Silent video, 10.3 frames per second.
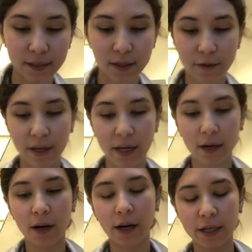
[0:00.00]
so in
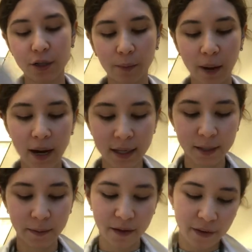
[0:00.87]
our initial
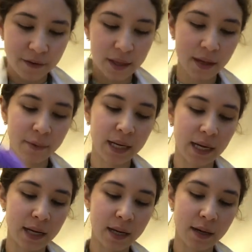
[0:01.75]
box, we have everything we
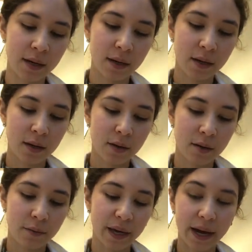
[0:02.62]
need.
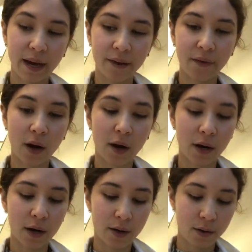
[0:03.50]
We have
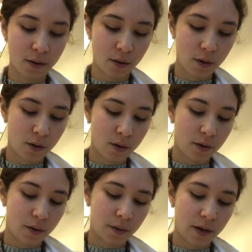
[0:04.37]
our
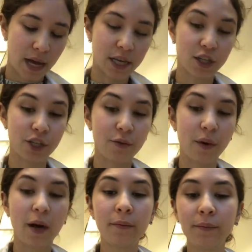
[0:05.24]

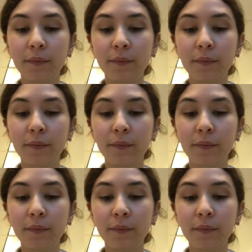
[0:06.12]
H2O,